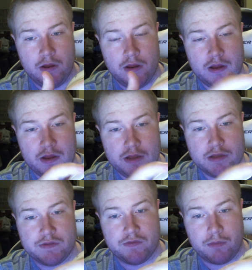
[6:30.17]
is
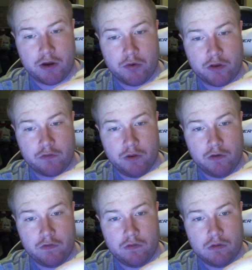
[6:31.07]
for my quick
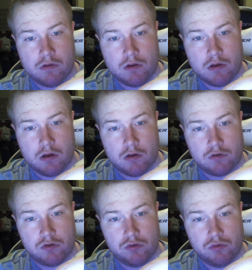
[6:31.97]
switch
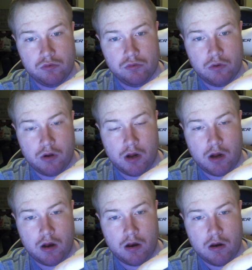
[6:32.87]
to
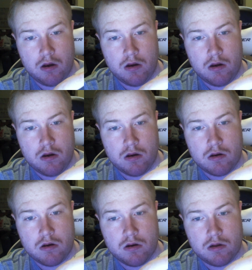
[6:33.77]

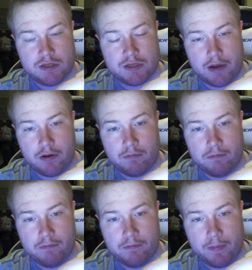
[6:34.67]
sidearm
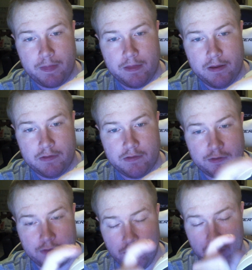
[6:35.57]
in
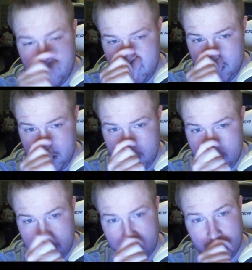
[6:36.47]
CSGO.
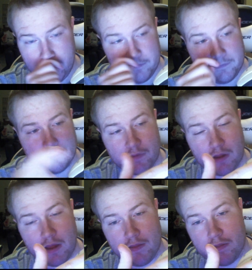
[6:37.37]
And
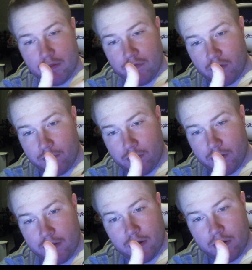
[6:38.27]
then the front button
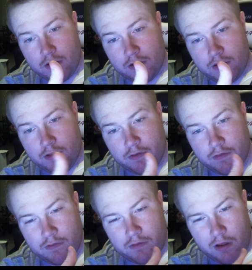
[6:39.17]
here
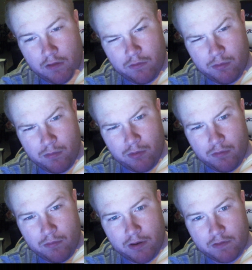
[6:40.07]
is not super important,
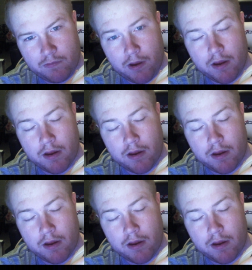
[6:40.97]
but it's my